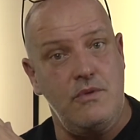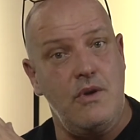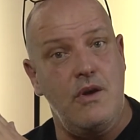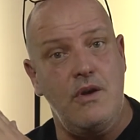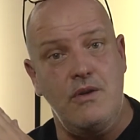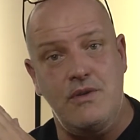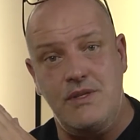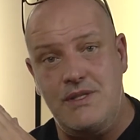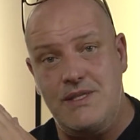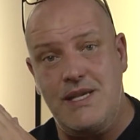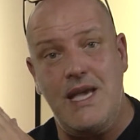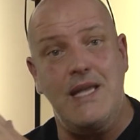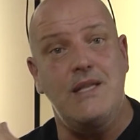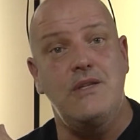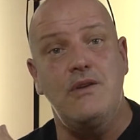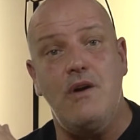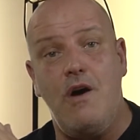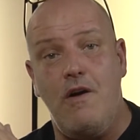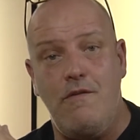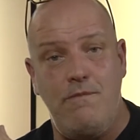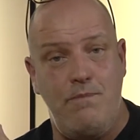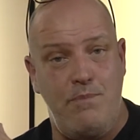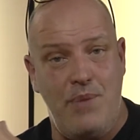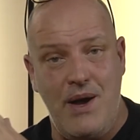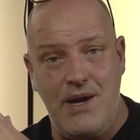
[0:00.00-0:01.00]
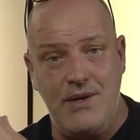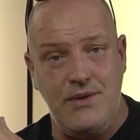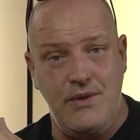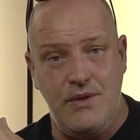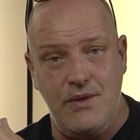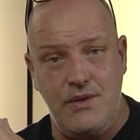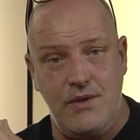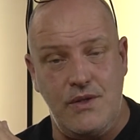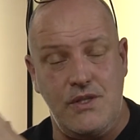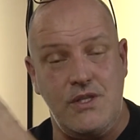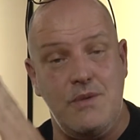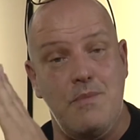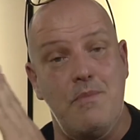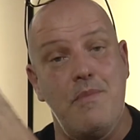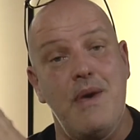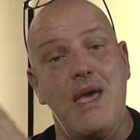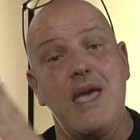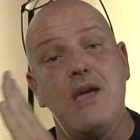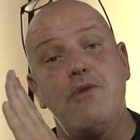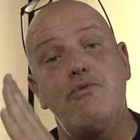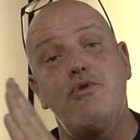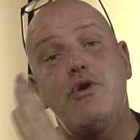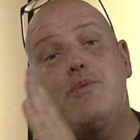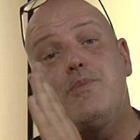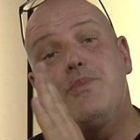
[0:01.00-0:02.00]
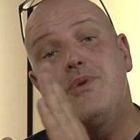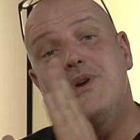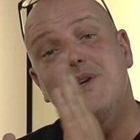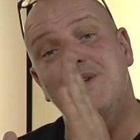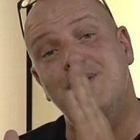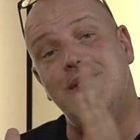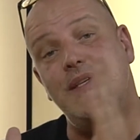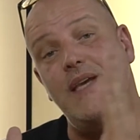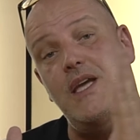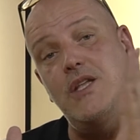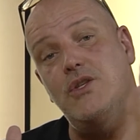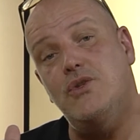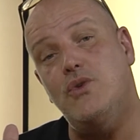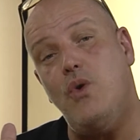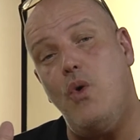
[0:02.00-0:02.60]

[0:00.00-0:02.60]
set of bundles may represent